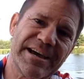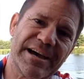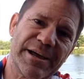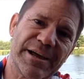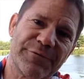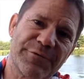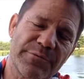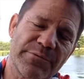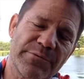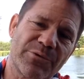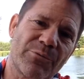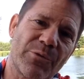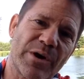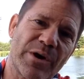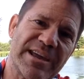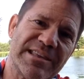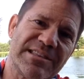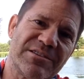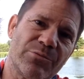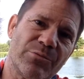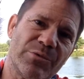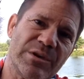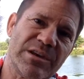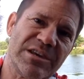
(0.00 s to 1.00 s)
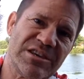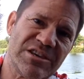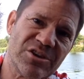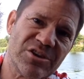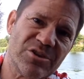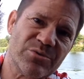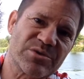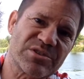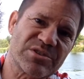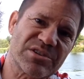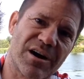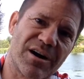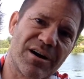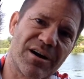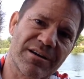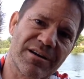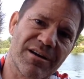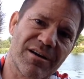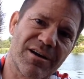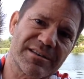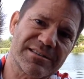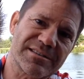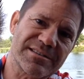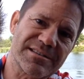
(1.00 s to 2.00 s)
and from the way that we use our
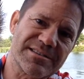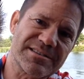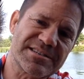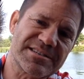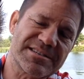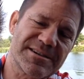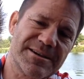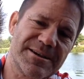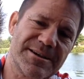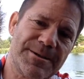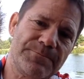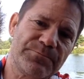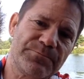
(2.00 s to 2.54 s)
gardens.